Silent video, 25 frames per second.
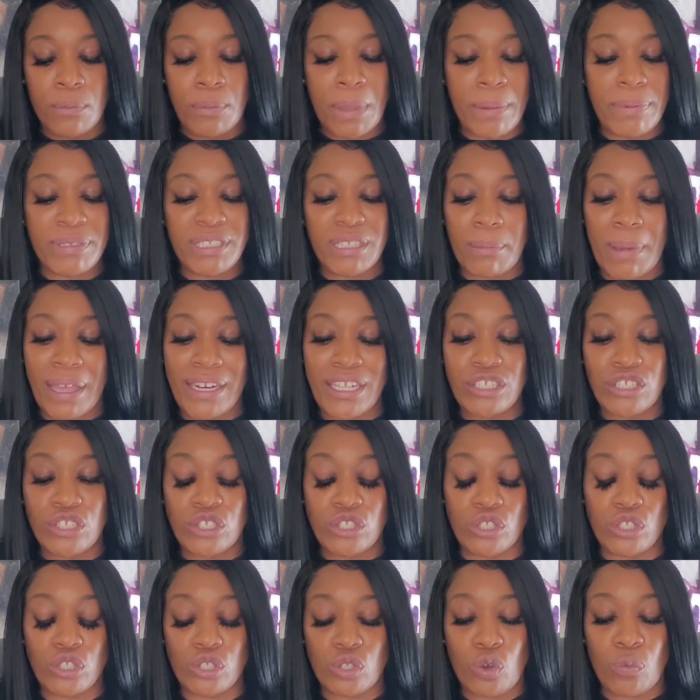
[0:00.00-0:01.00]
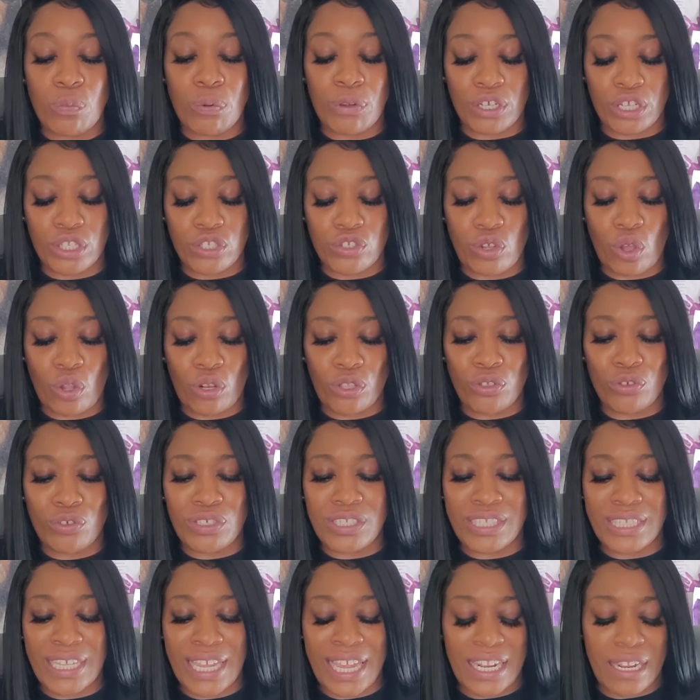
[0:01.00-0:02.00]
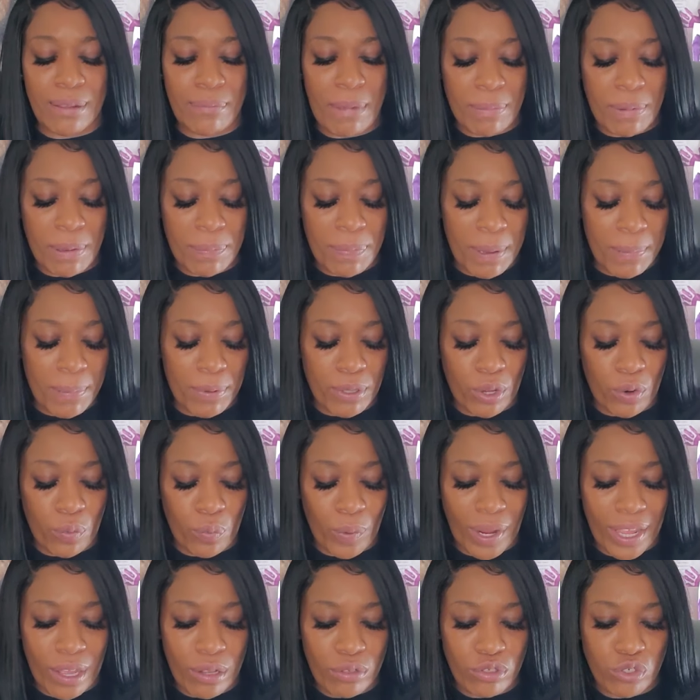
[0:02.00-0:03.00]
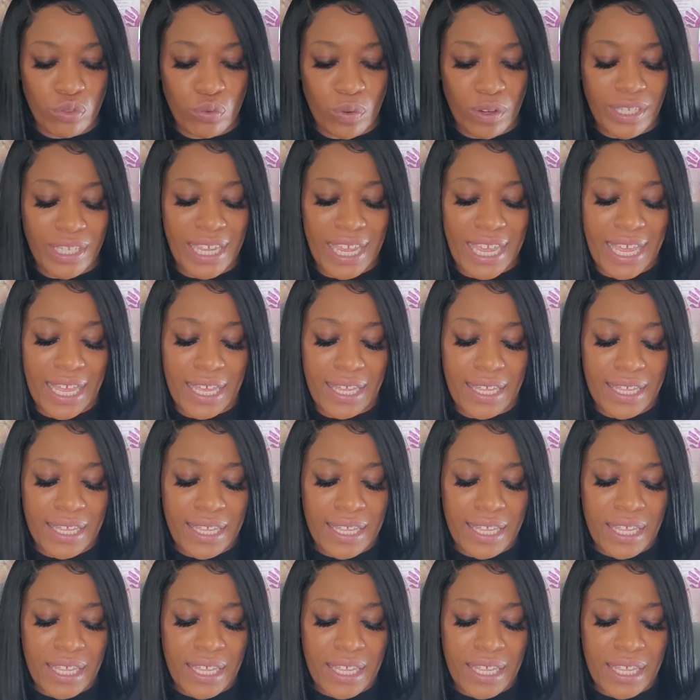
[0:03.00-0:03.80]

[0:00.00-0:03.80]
Maybe somebody's super controlling. You're seeing it. Maybe people around you are, yeah.